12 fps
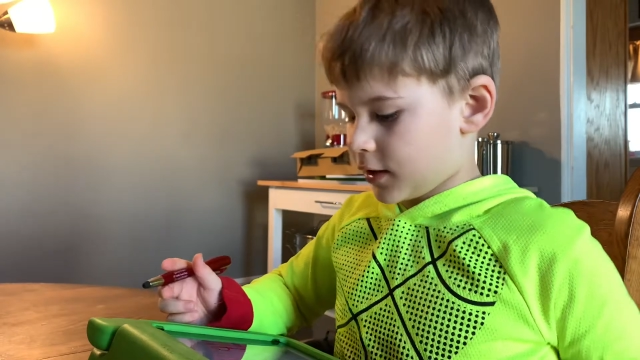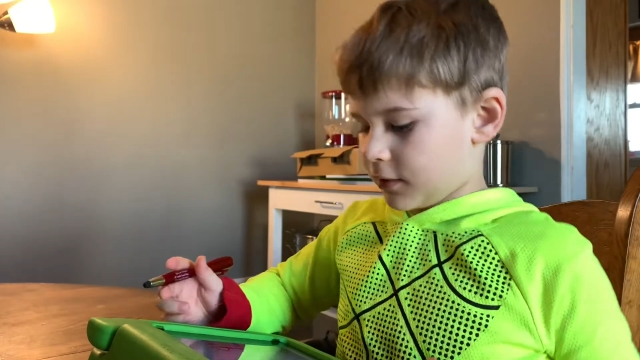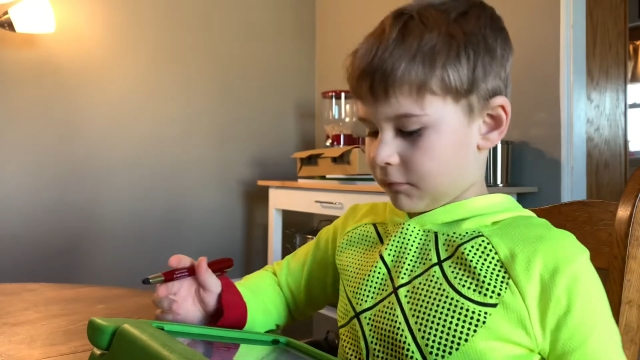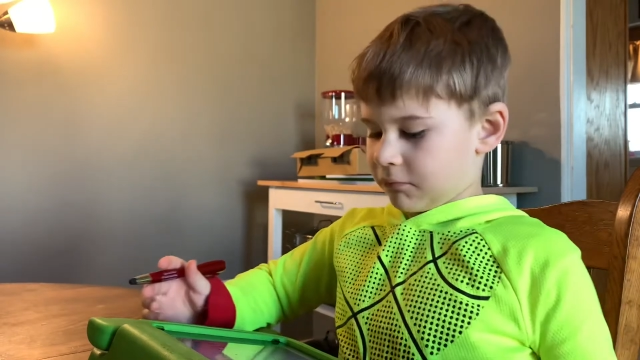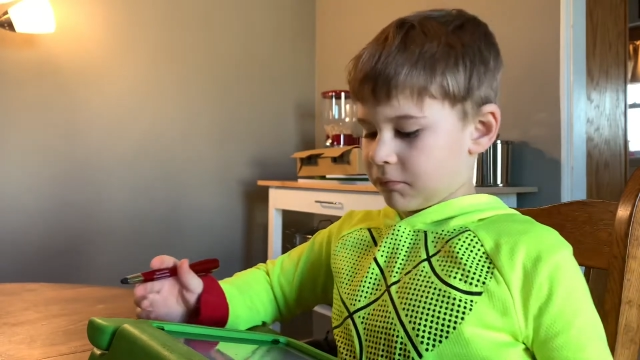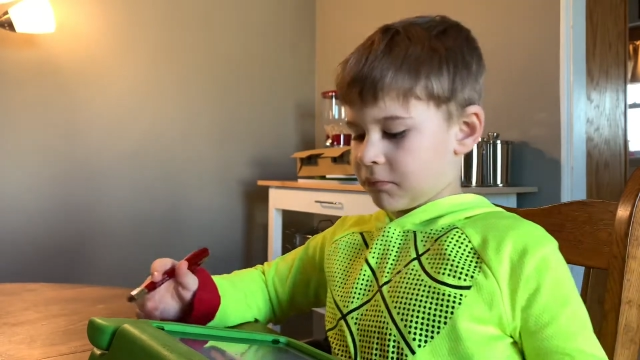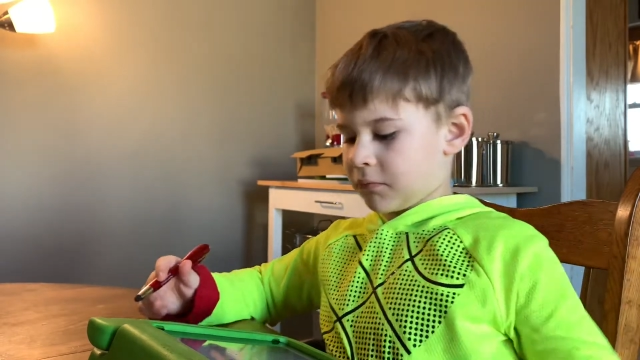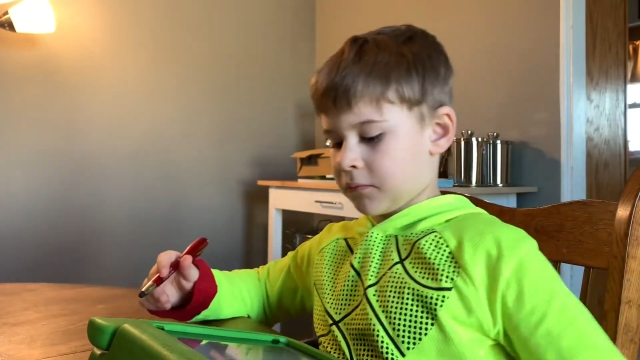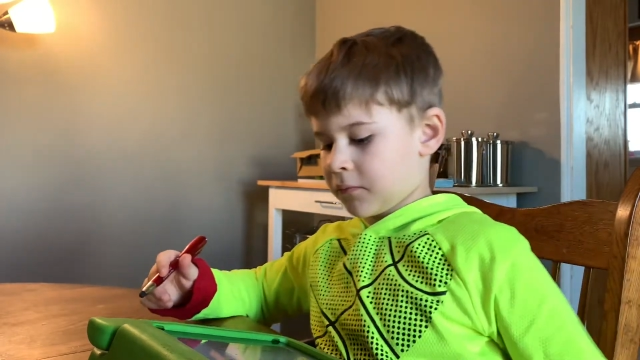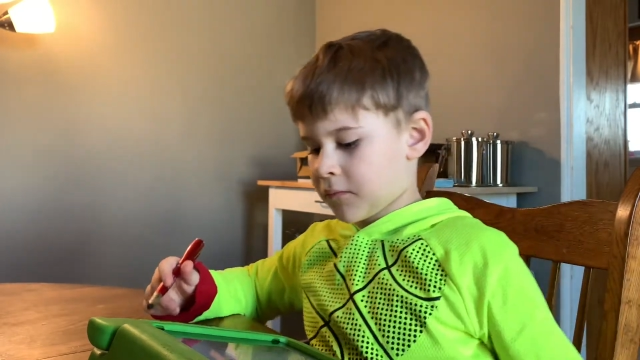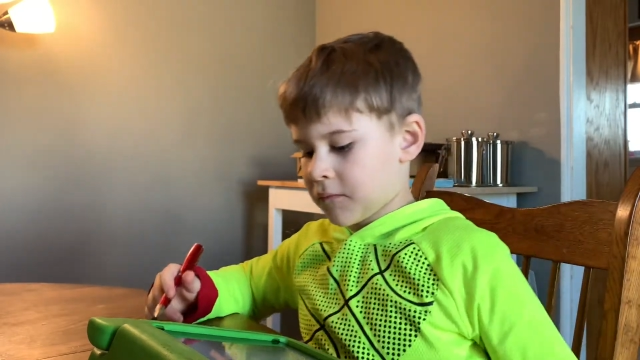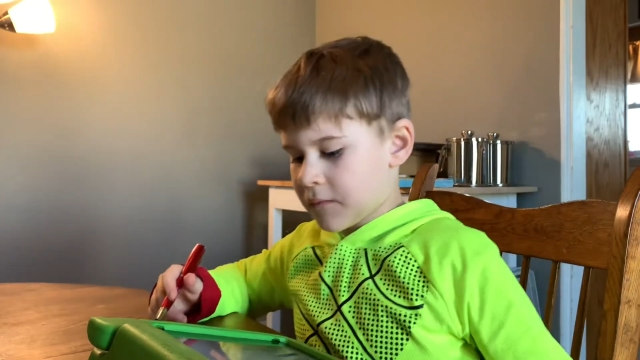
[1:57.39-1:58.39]
So
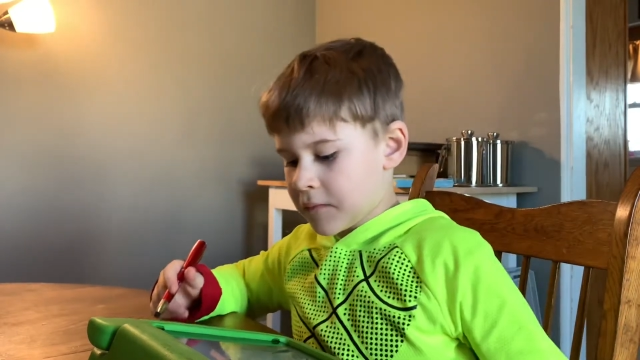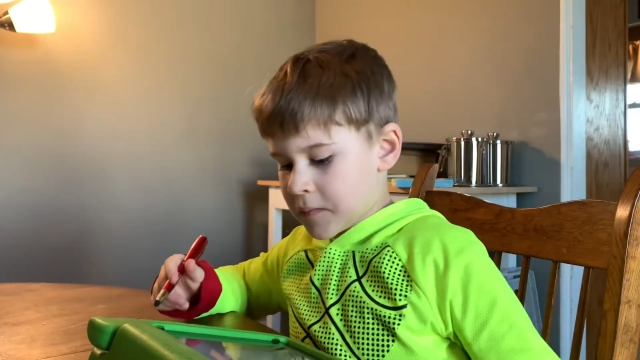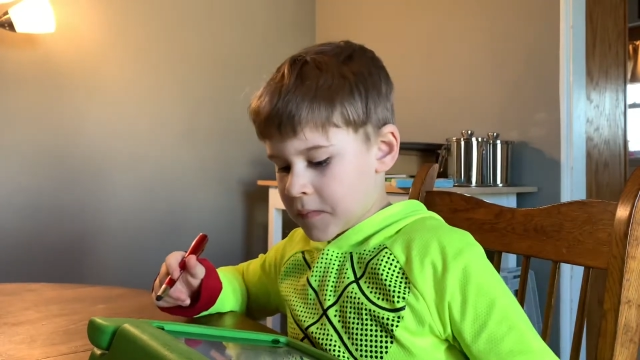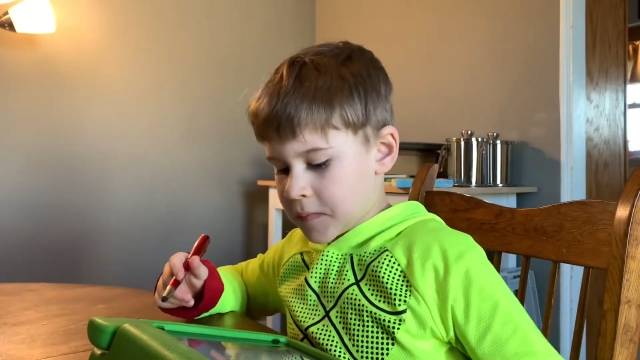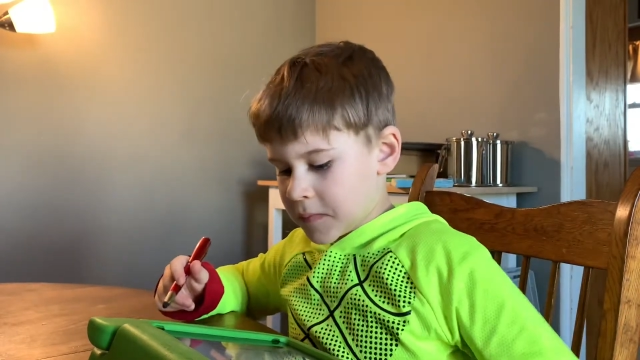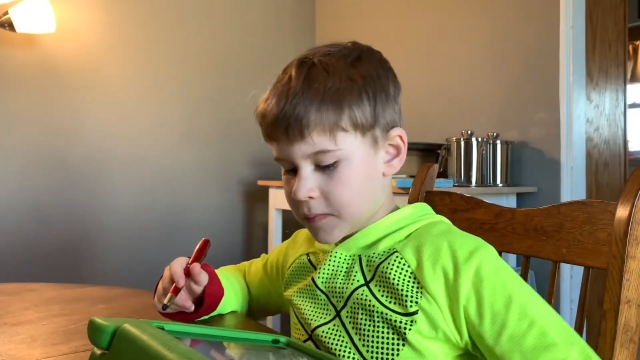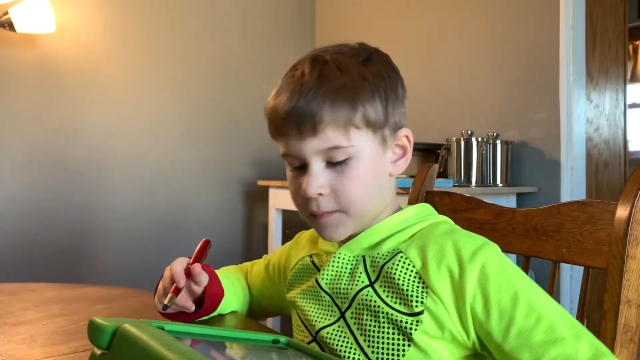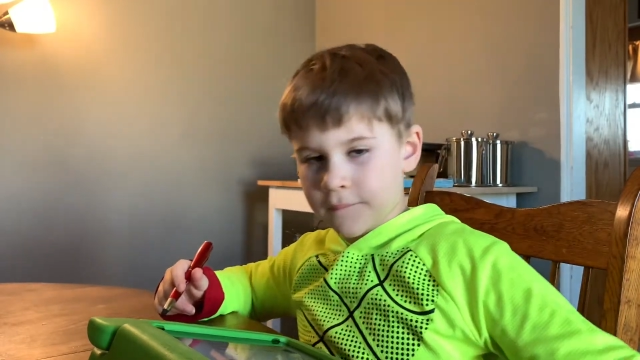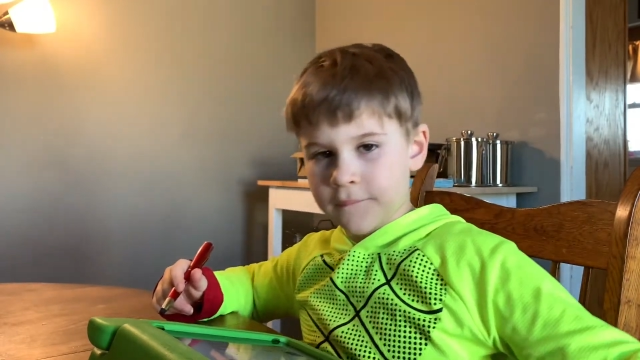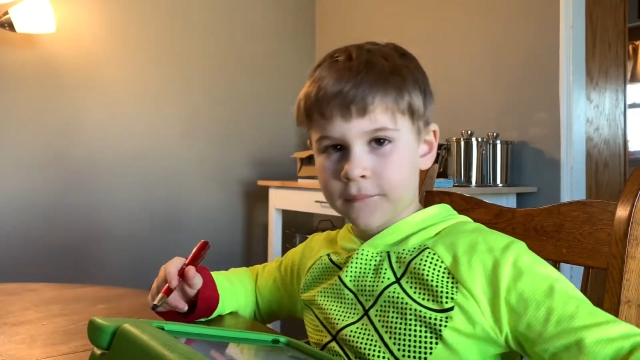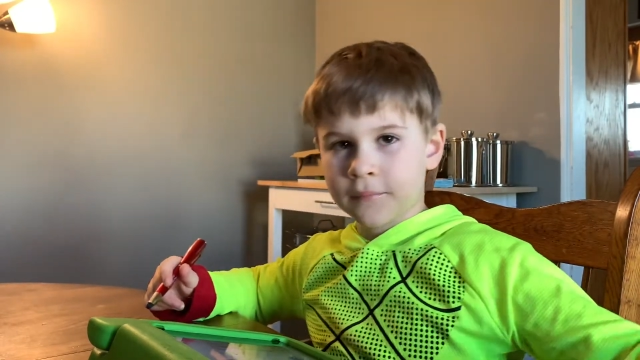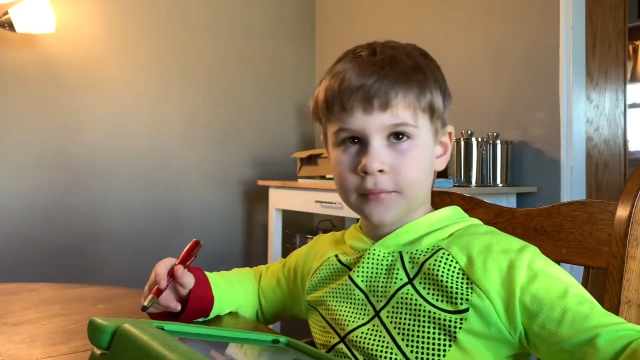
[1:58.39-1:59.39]
yesterday, well,